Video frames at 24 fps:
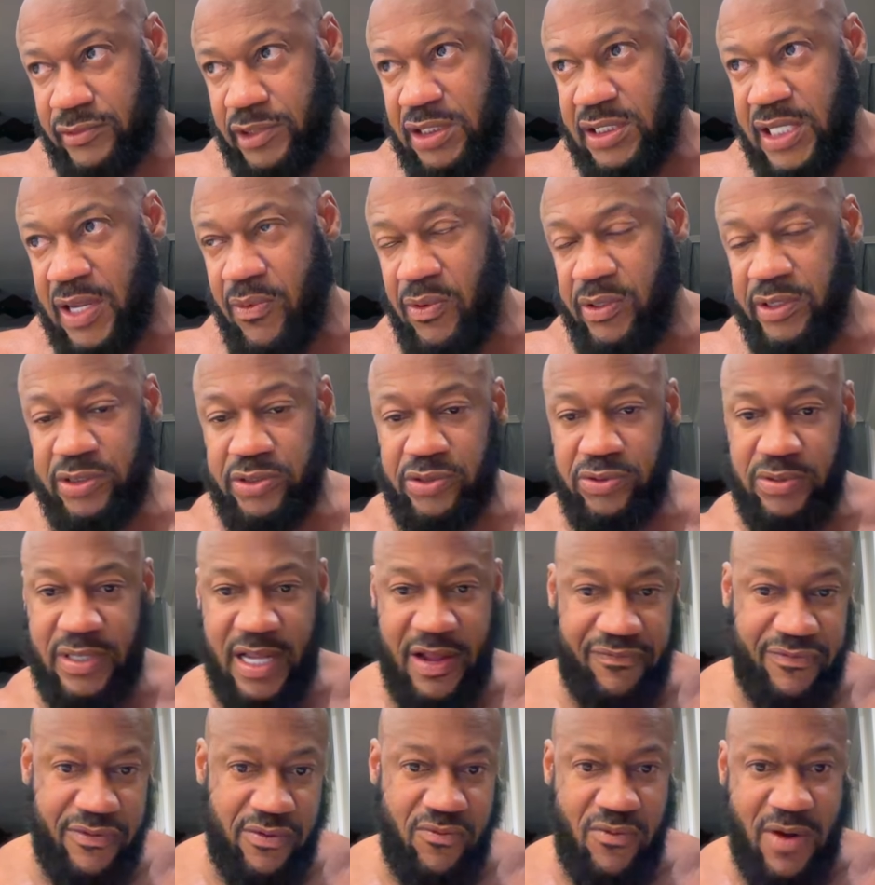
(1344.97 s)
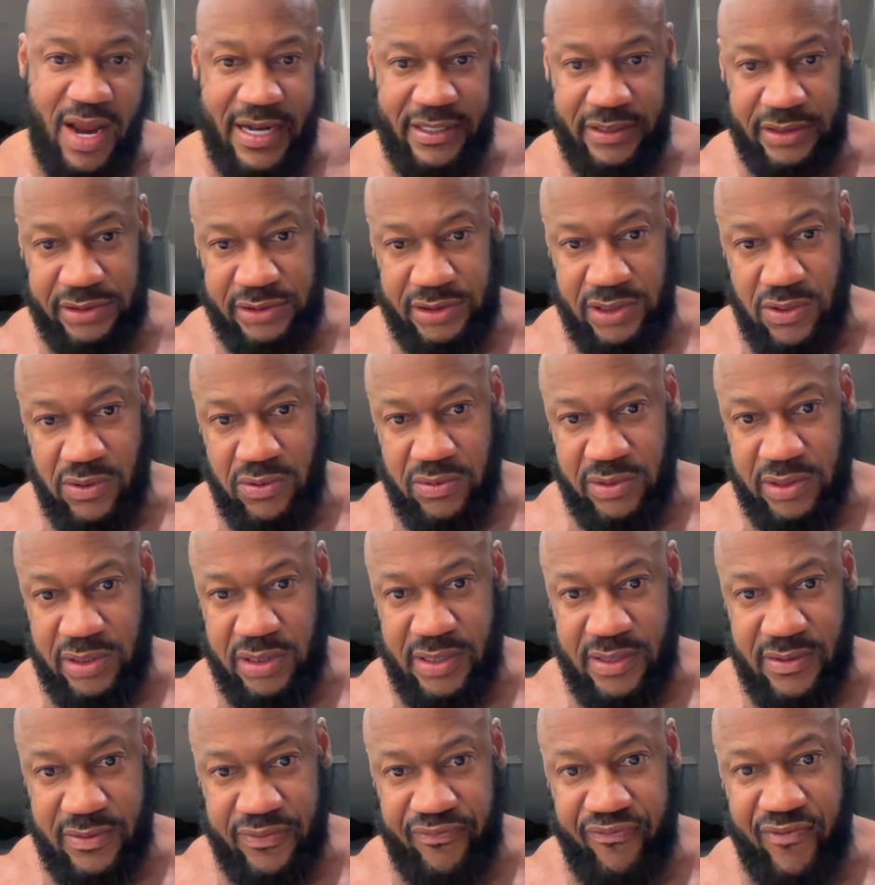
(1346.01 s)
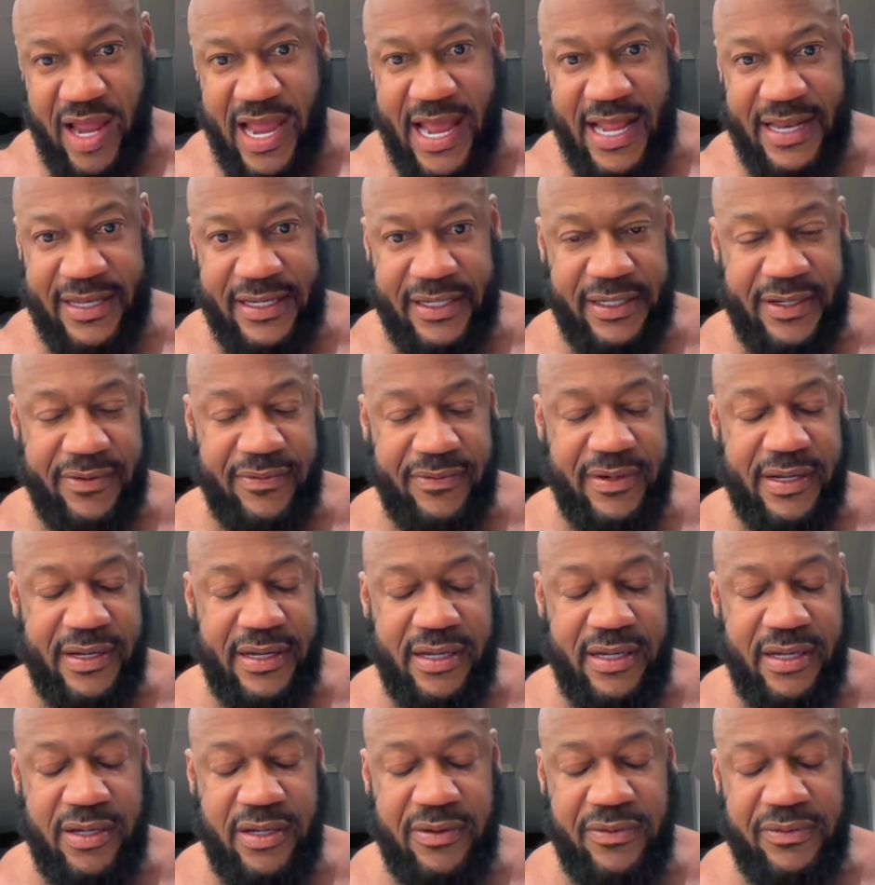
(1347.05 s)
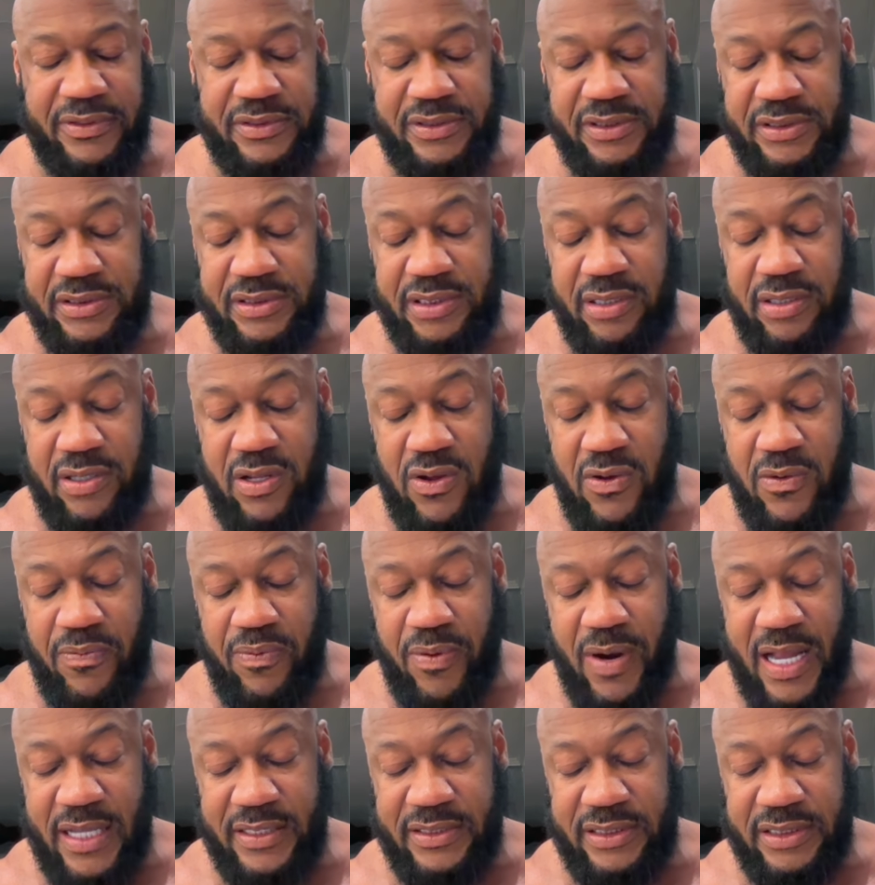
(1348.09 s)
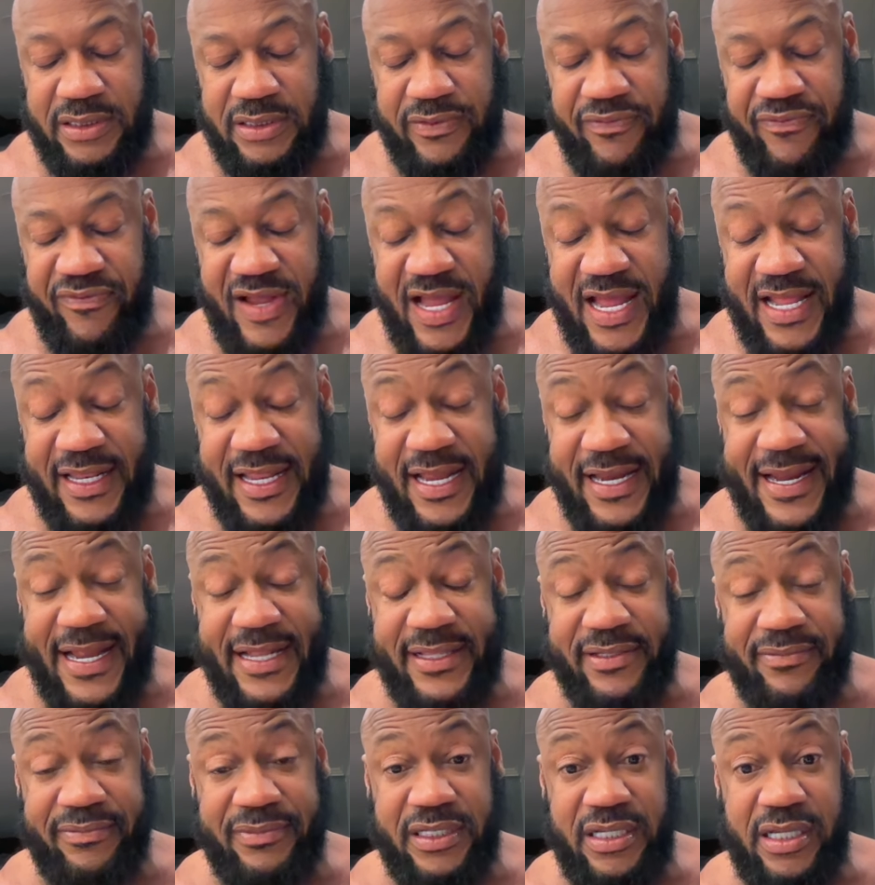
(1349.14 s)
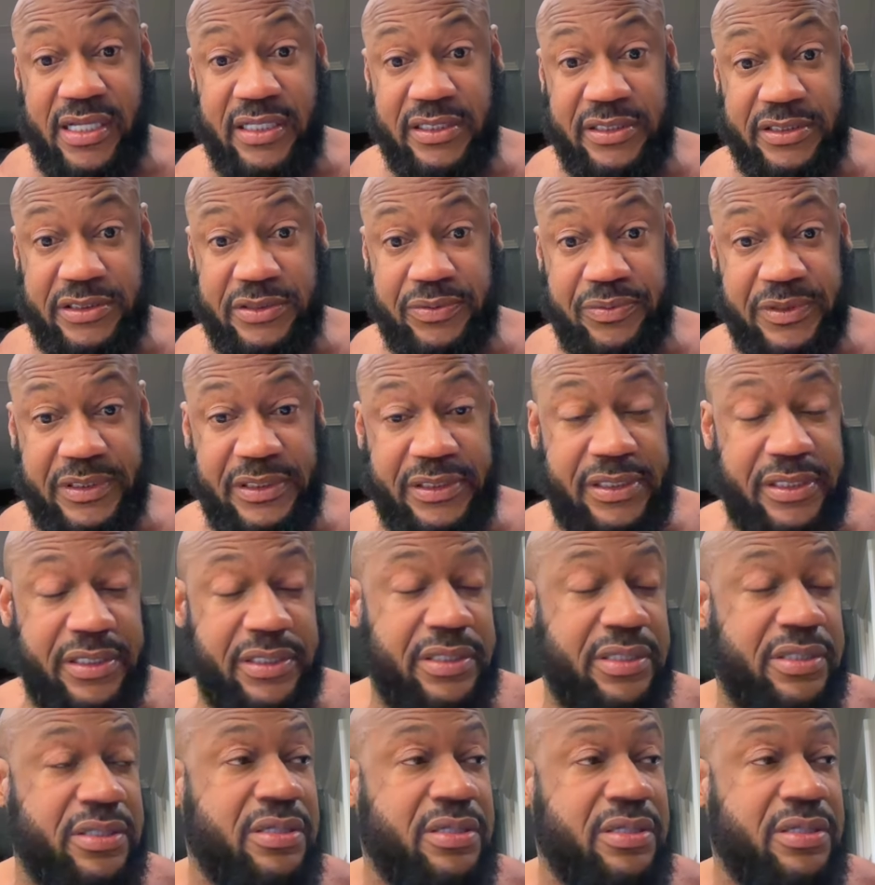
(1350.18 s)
They wanted to do left and right shoulder, and finally, and it was just a long process. Finally, I got them done this week.